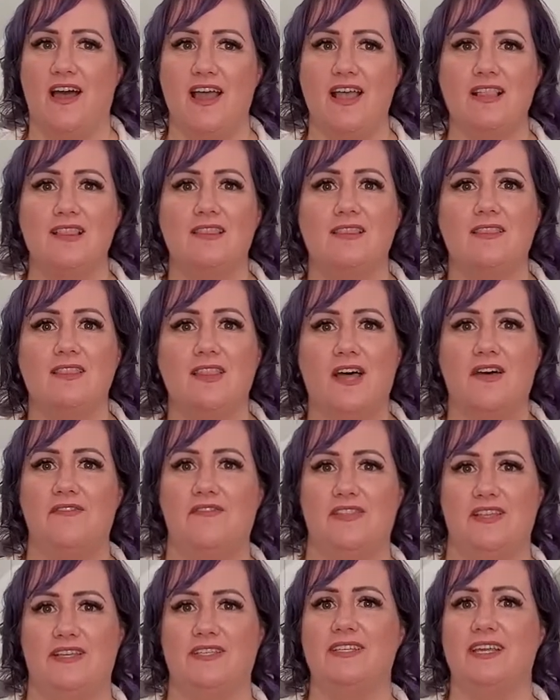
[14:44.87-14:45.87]
I
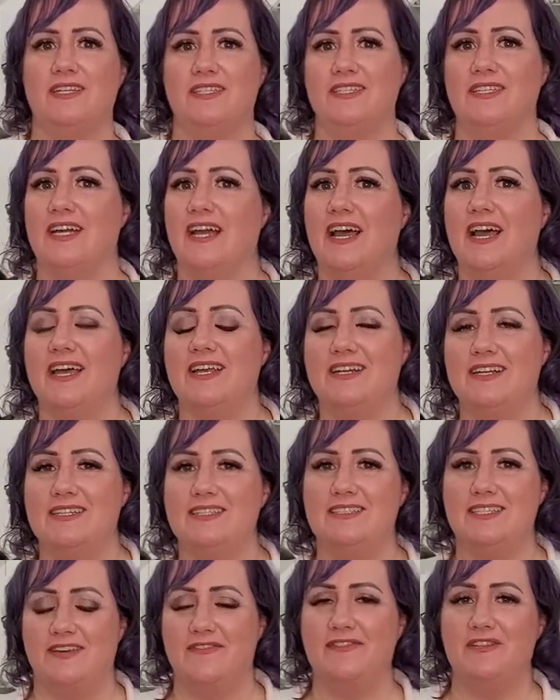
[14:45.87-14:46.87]
love this idea, and I
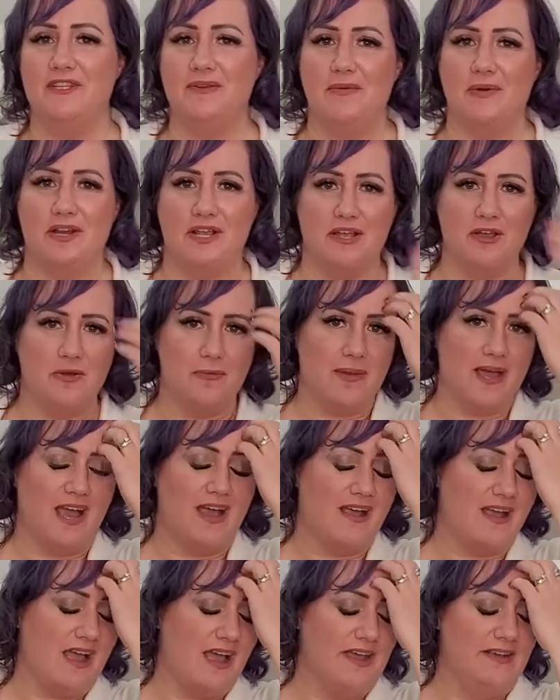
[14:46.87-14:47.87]
definitely want to go
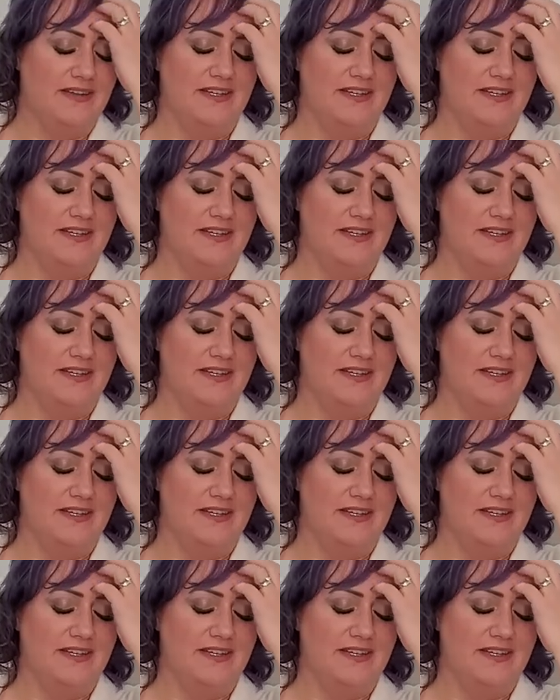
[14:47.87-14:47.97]
back.